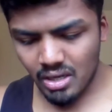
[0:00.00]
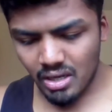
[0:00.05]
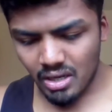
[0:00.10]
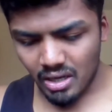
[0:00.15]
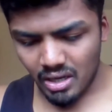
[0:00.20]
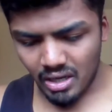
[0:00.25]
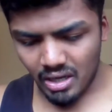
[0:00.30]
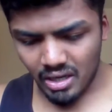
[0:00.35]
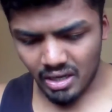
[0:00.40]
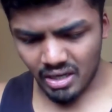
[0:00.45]

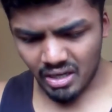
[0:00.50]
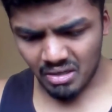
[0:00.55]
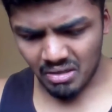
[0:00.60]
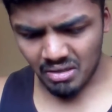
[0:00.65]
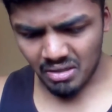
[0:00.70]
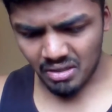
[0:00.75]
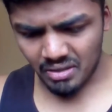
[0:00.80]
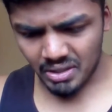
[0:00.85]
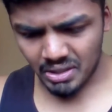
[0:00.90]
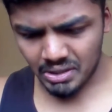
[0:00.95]

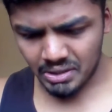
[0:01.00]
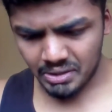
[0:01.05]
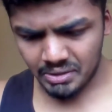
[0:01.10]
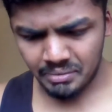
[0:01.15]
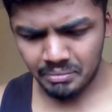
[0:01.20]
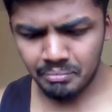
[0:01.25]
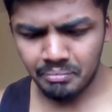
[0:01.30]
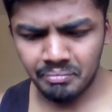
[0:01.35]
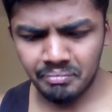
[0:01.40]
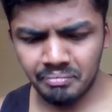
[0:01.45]

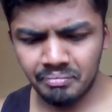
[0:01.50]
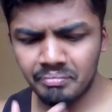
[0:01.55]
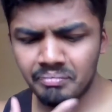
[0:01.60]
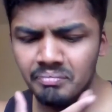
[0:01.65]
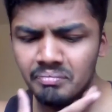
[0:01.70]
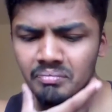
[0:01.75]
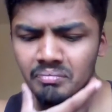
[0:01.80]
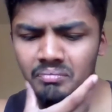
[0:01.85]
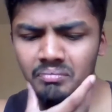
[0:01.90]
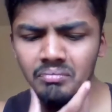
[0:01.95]

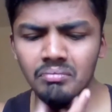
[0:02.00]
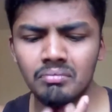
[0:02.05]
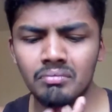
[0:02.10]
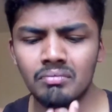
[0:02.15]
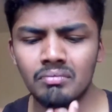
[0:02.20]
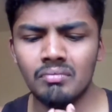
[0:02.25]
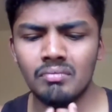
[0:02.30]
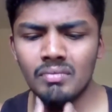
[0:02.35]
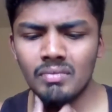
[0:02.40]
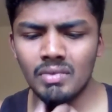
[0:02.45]

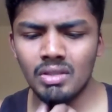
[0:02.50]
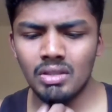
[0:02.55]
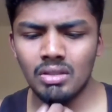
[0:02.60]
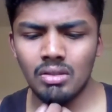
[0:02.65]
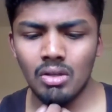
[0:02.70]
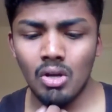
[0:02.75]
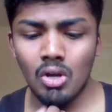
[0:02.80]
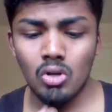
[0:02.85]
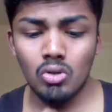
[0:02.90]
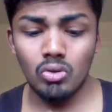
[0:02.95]

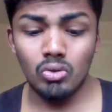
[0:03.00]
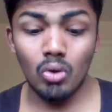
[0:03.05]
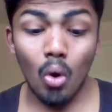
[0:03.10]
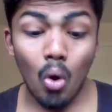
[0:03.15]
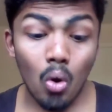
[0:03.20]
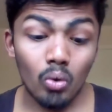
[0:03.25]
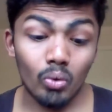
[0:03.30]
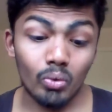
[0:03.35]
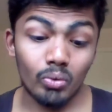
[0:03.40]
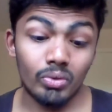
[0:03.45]
no,